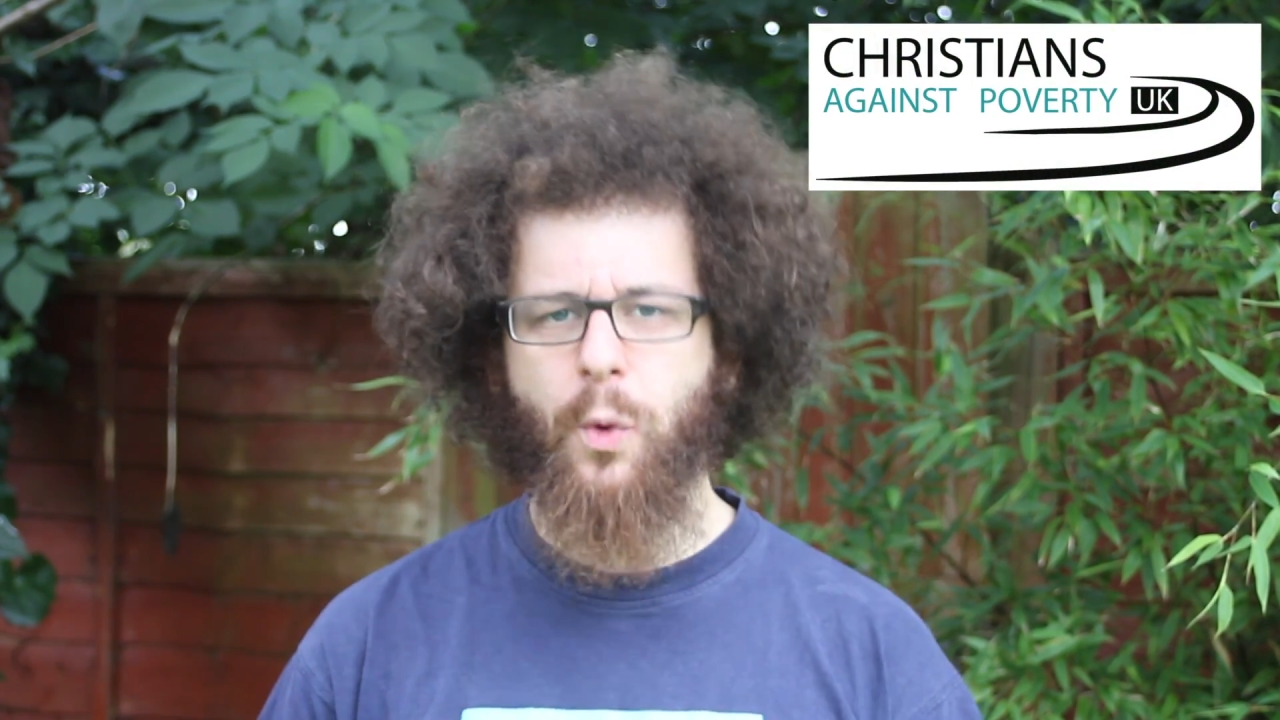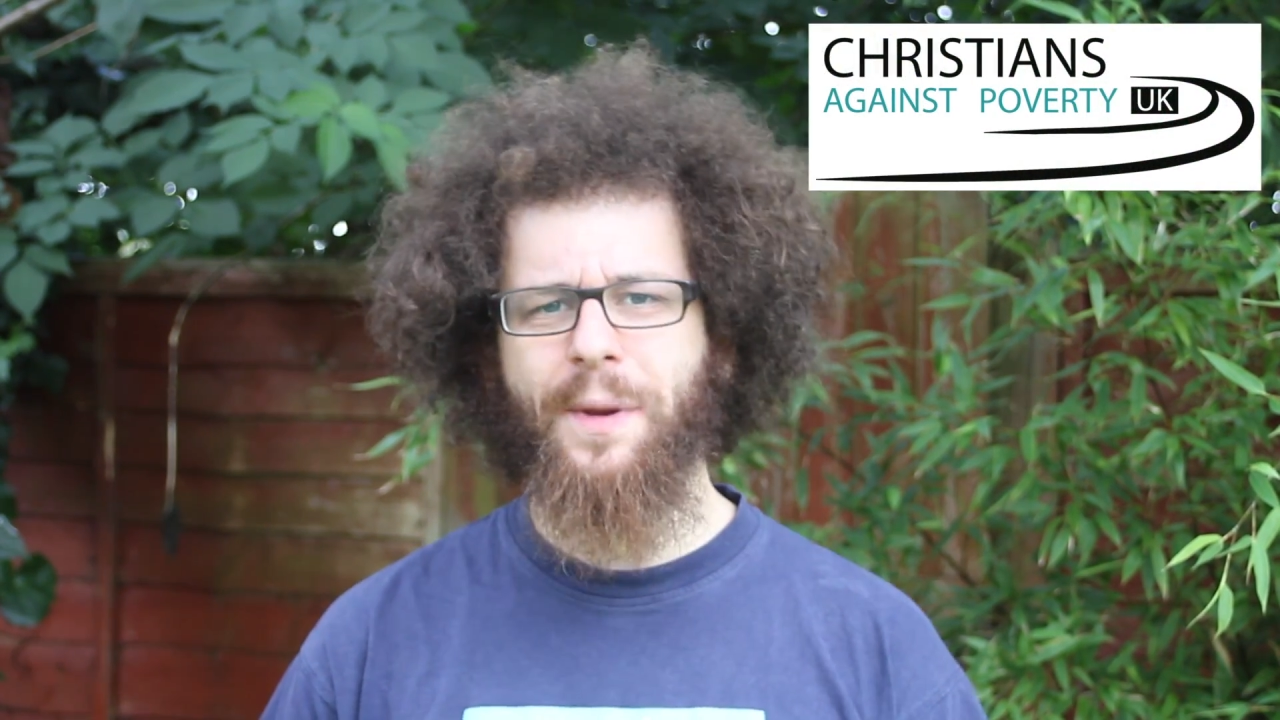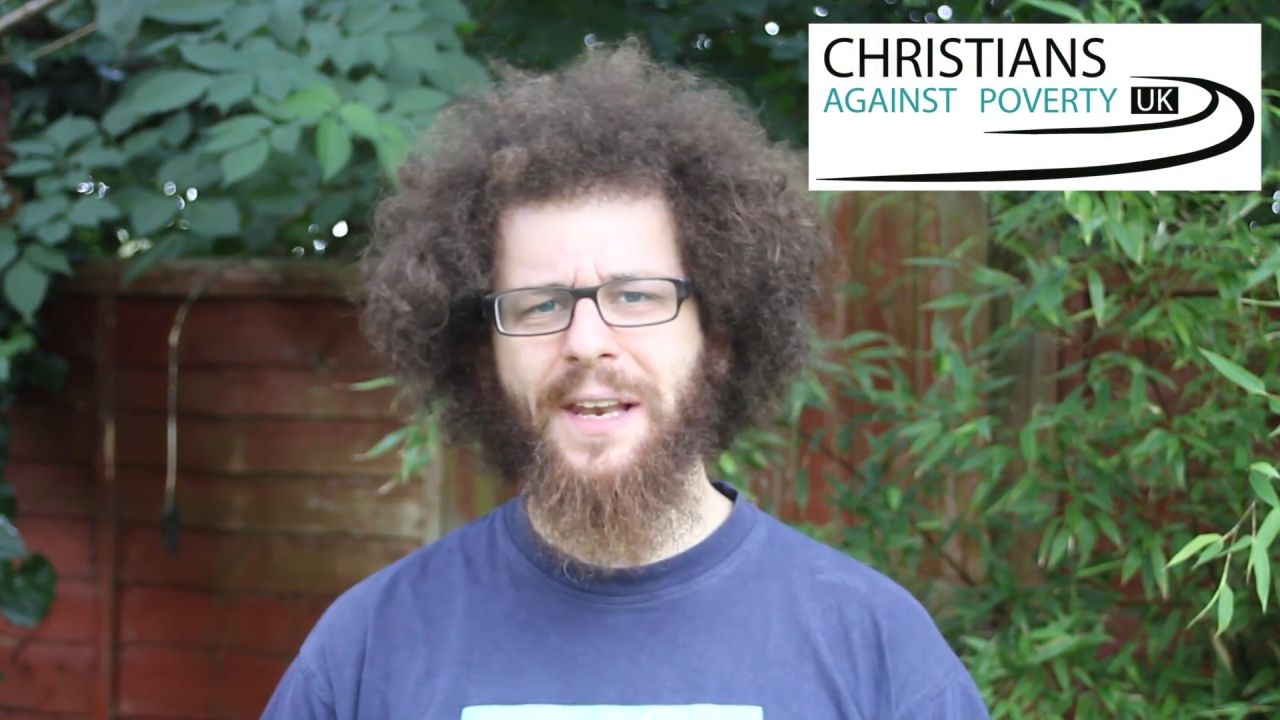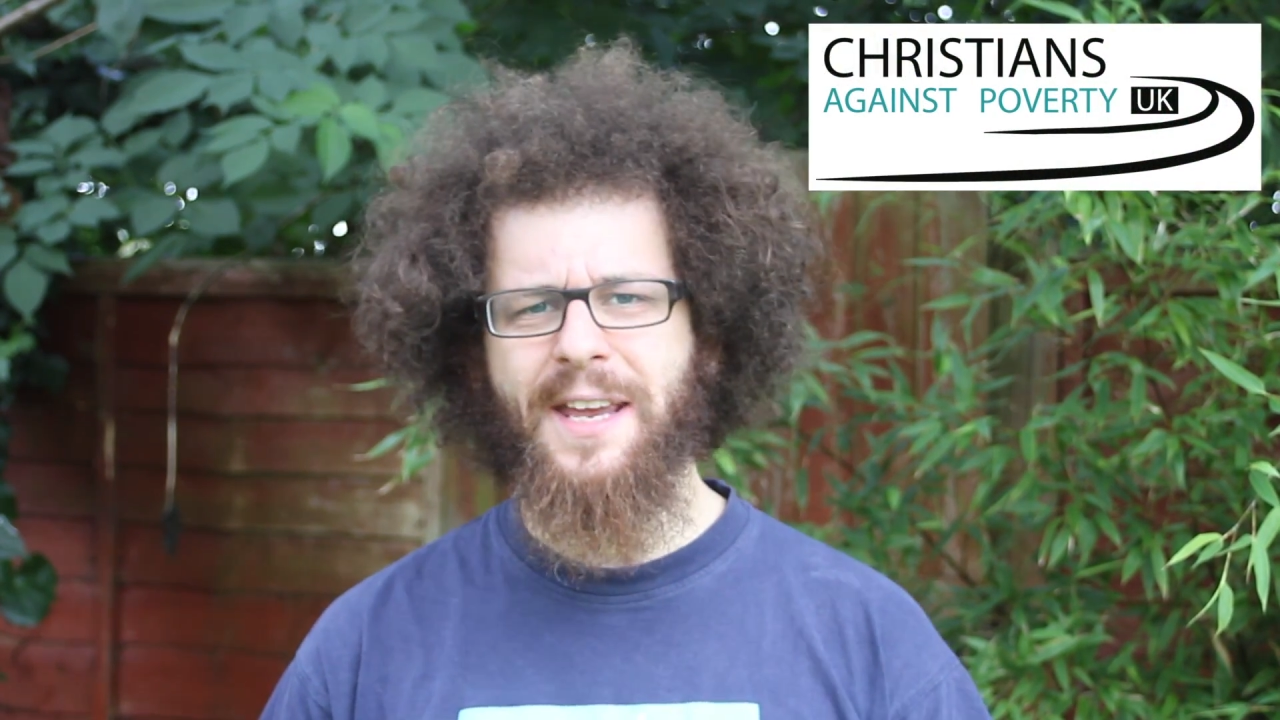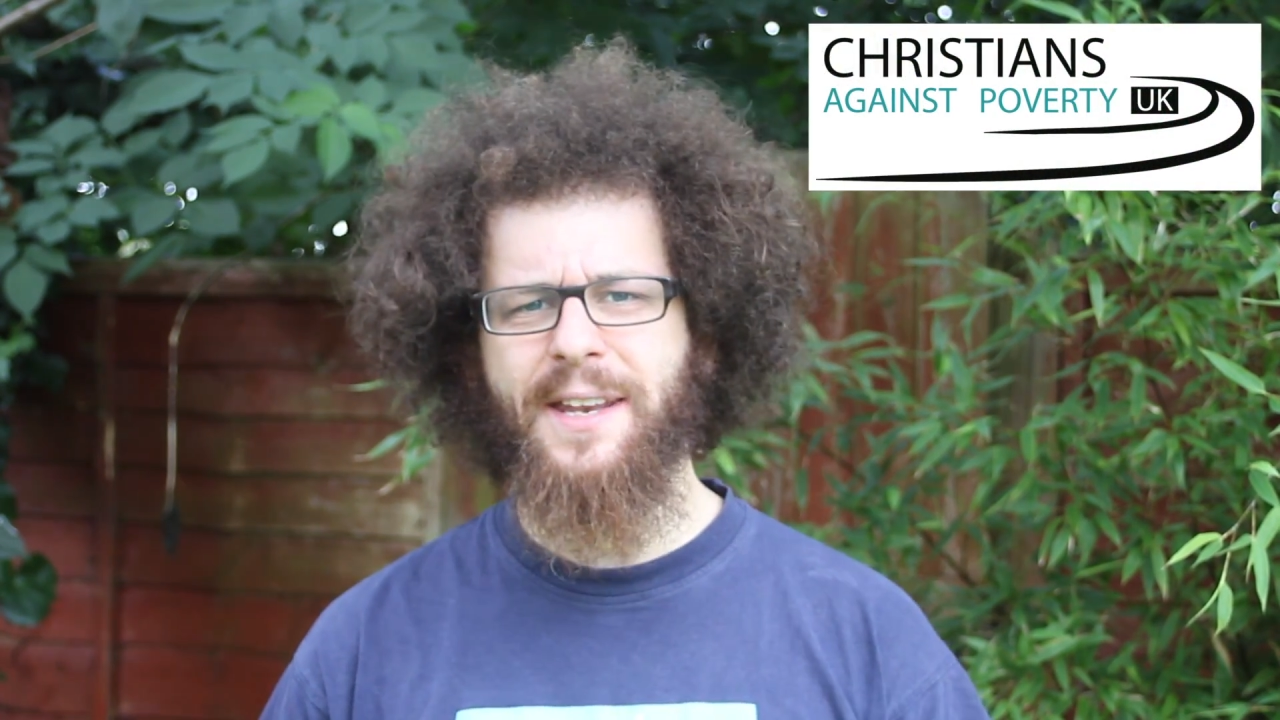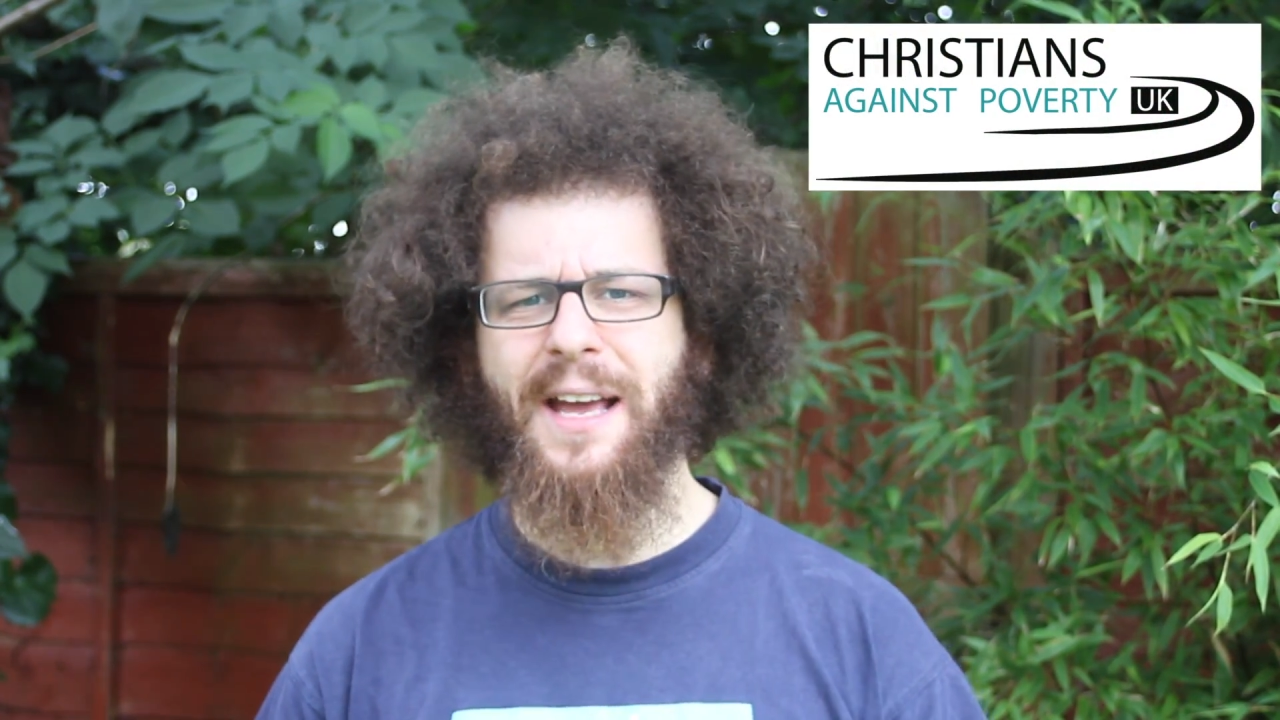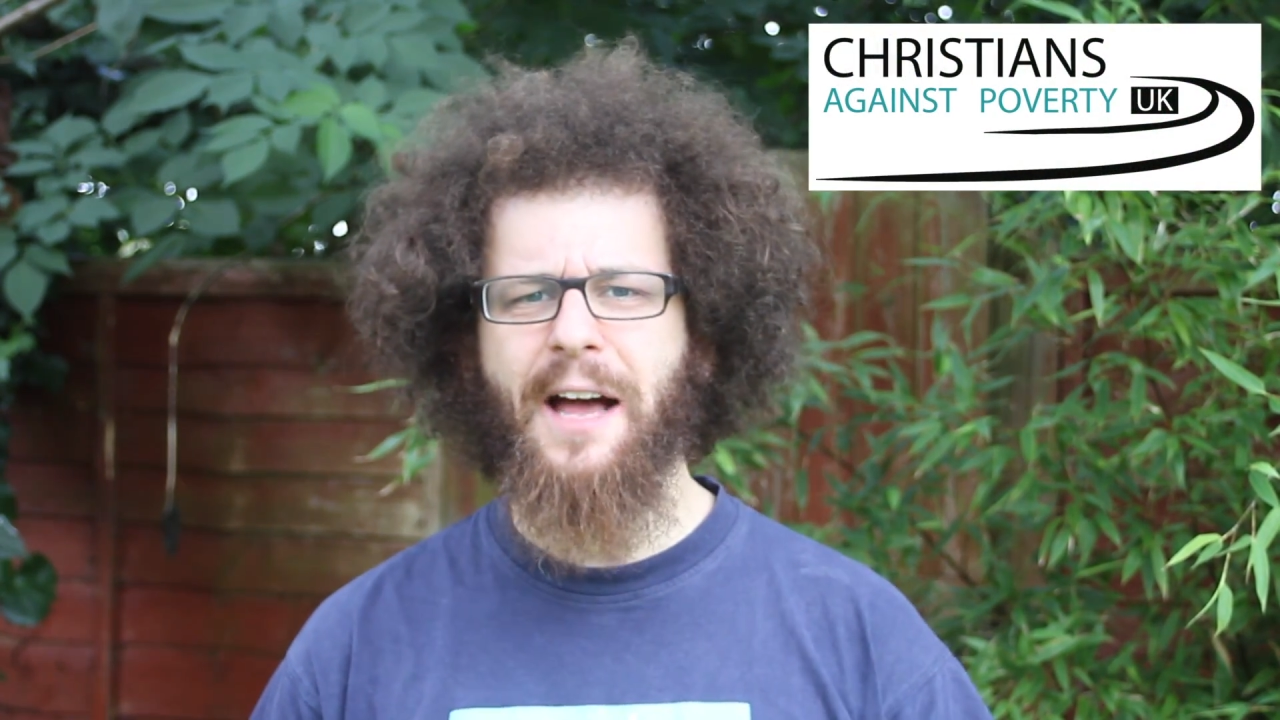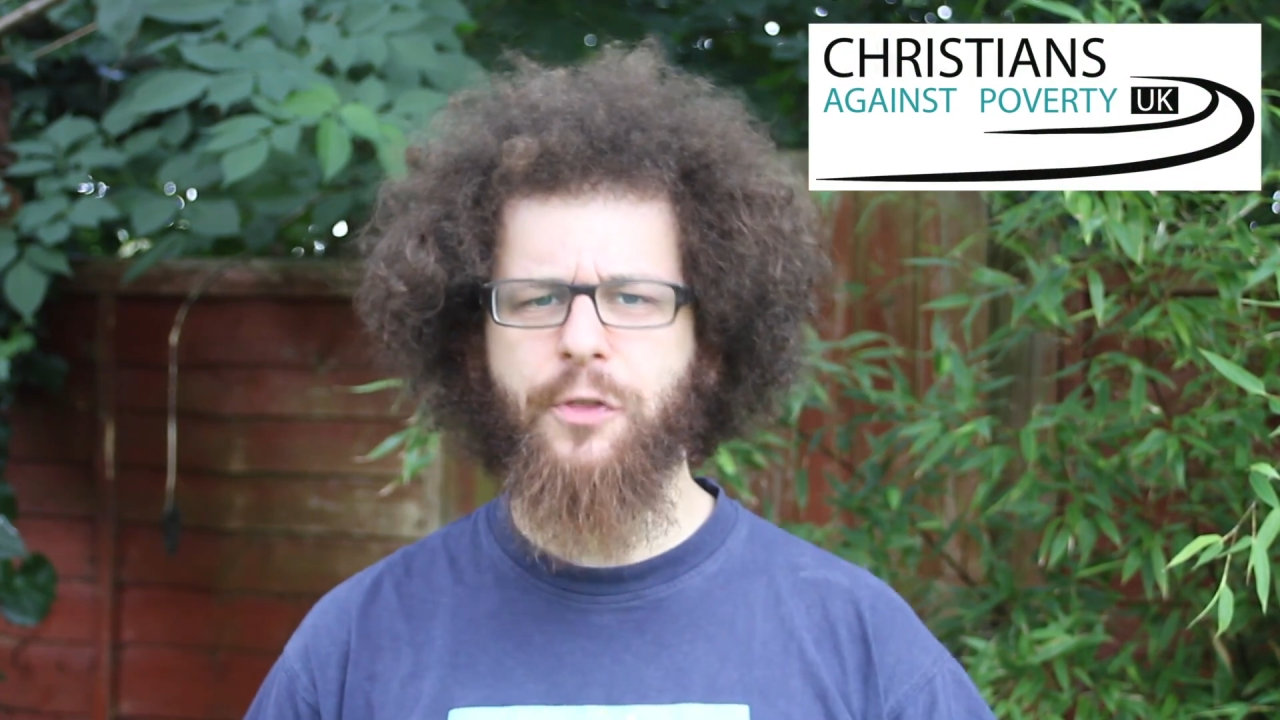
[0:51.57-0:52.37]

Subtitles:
will be leading our